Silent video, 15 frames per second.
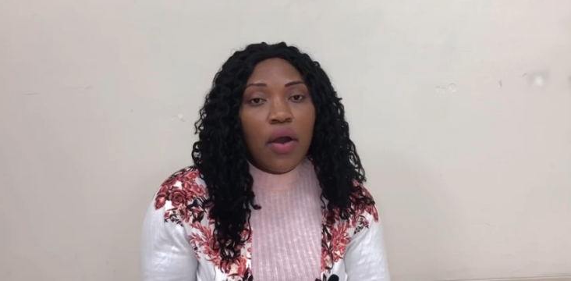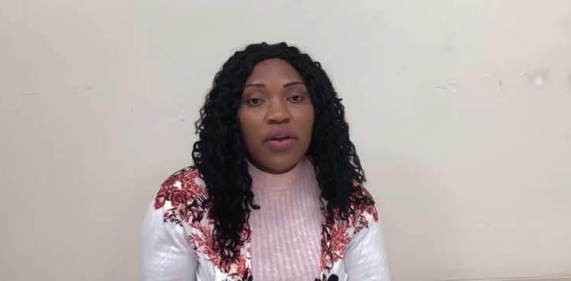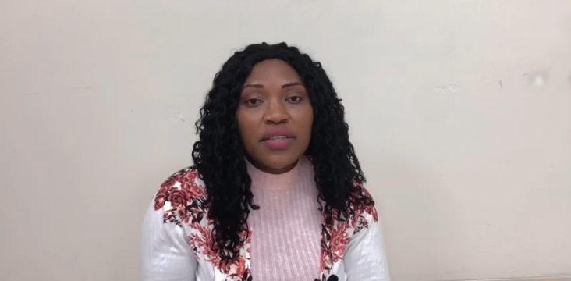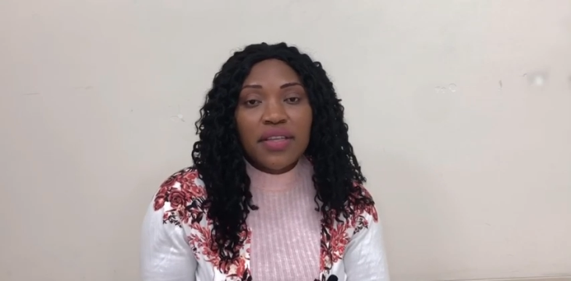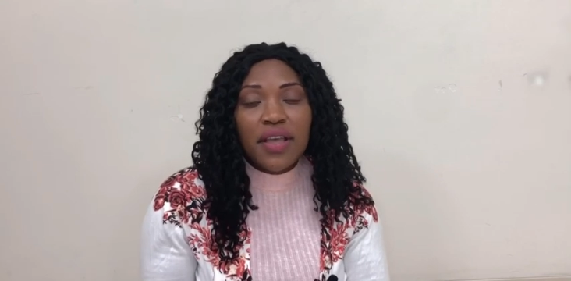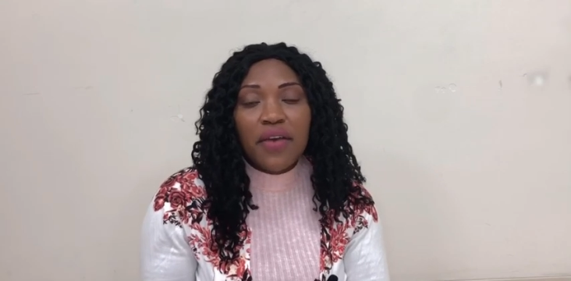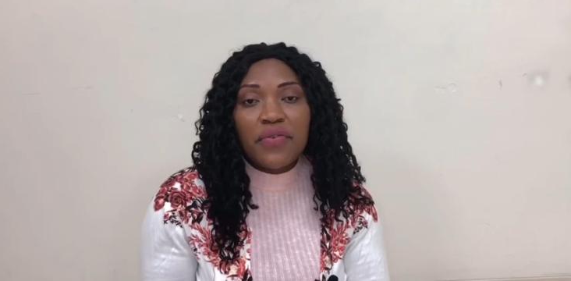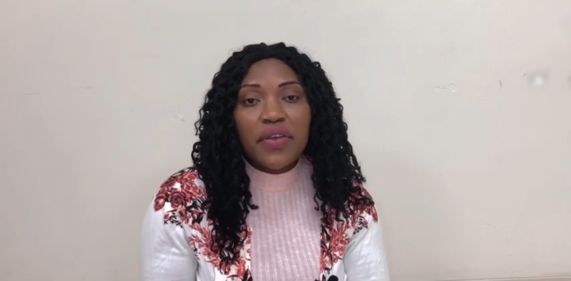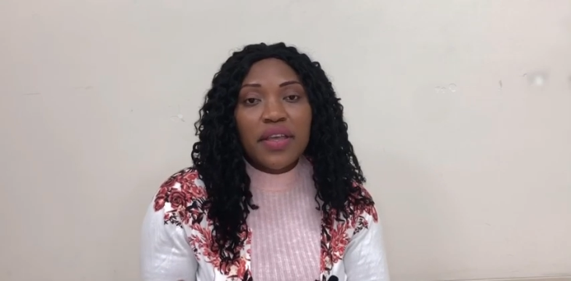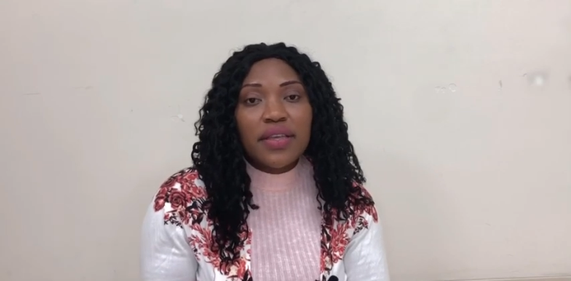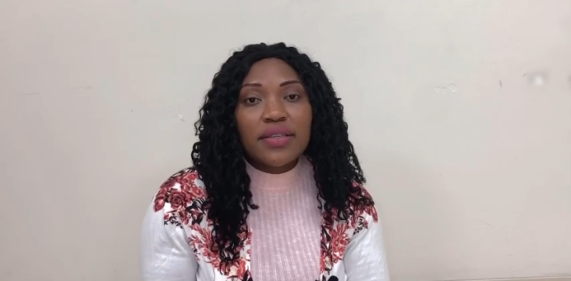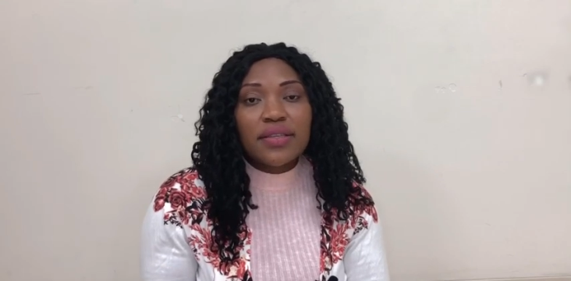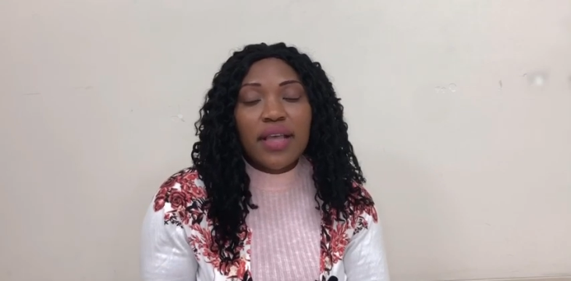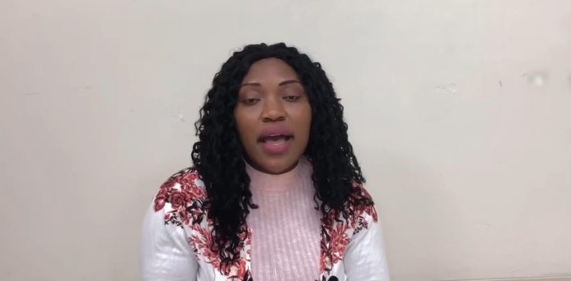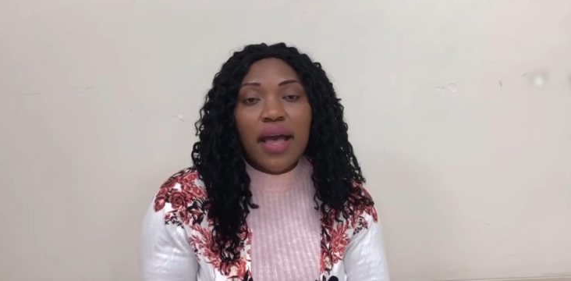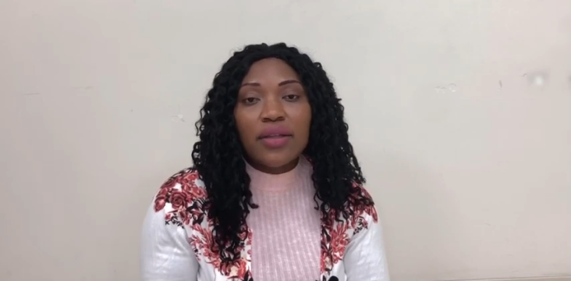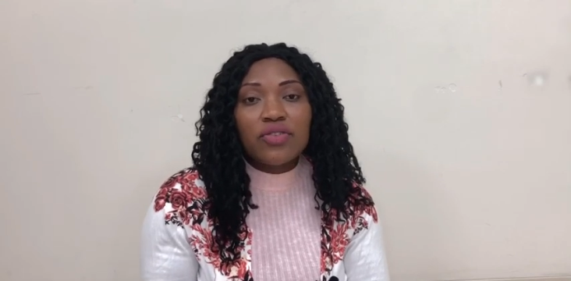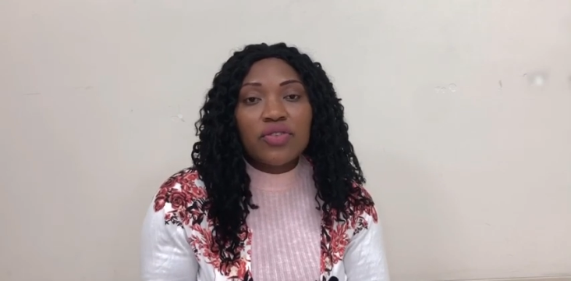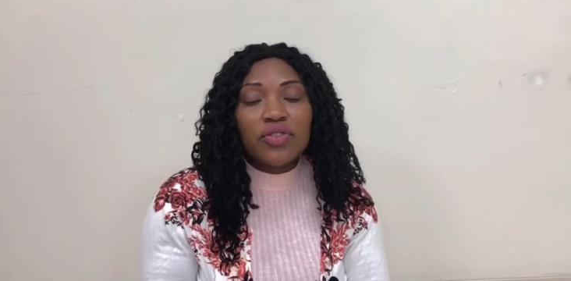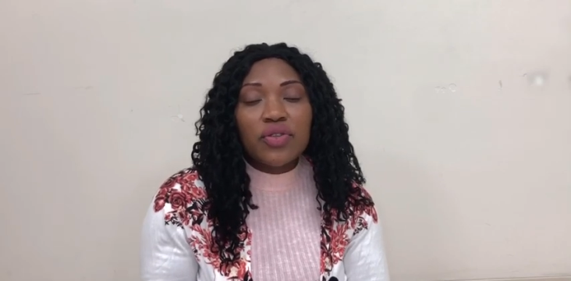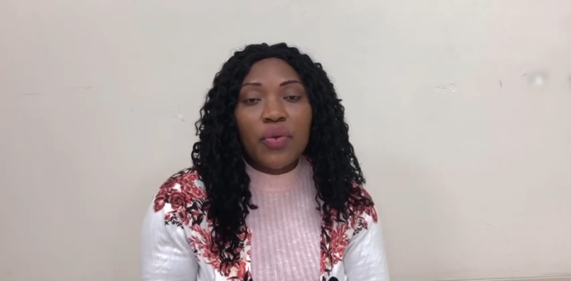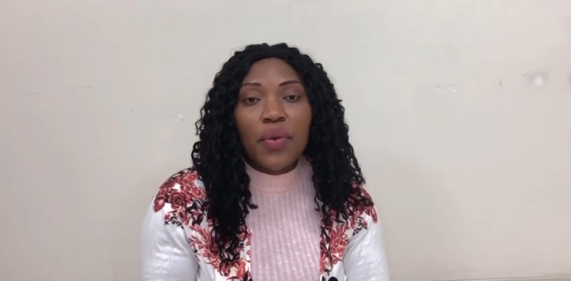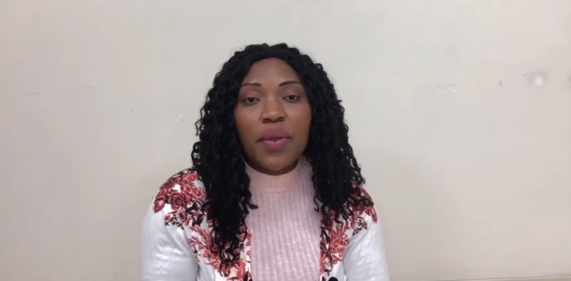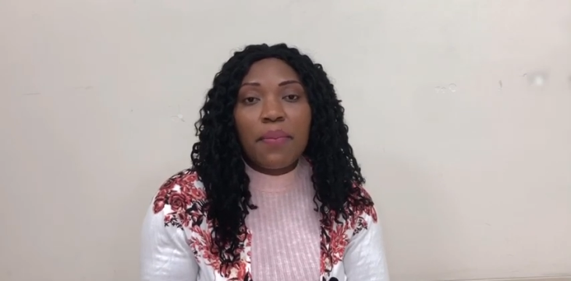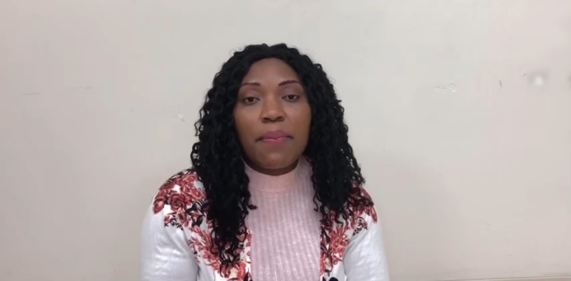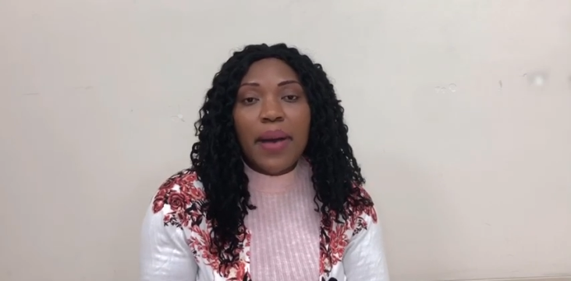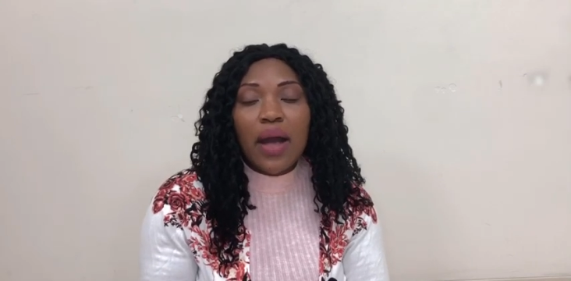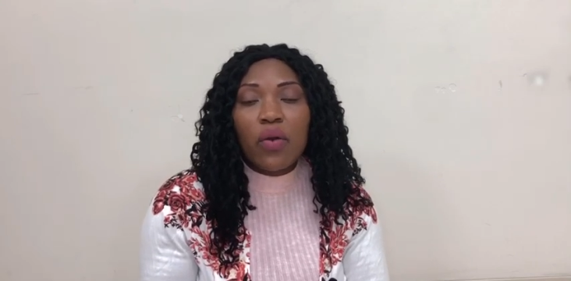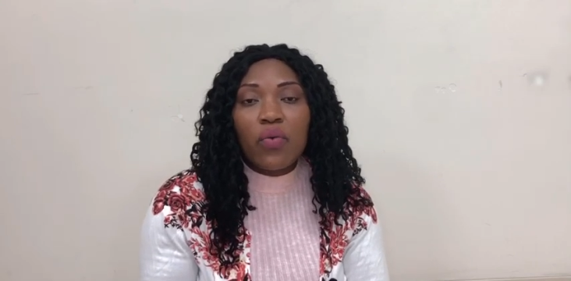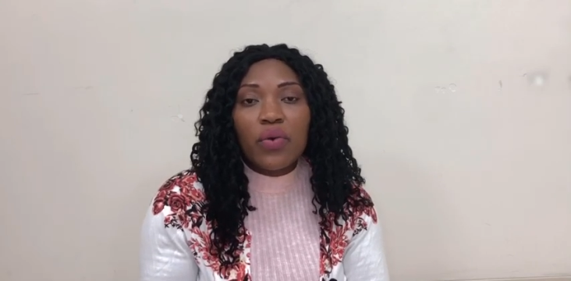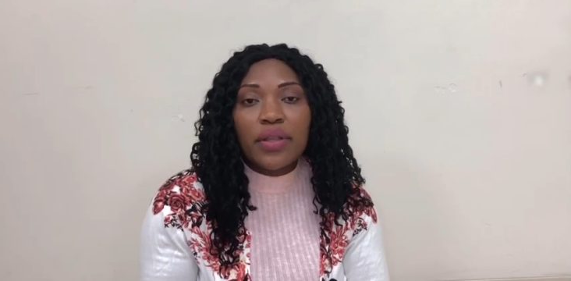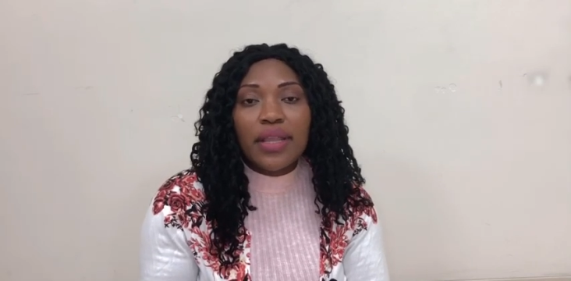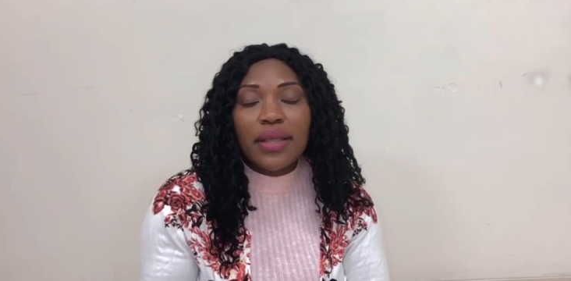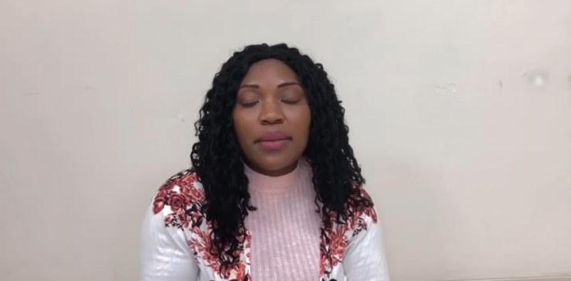us Africans are just going backward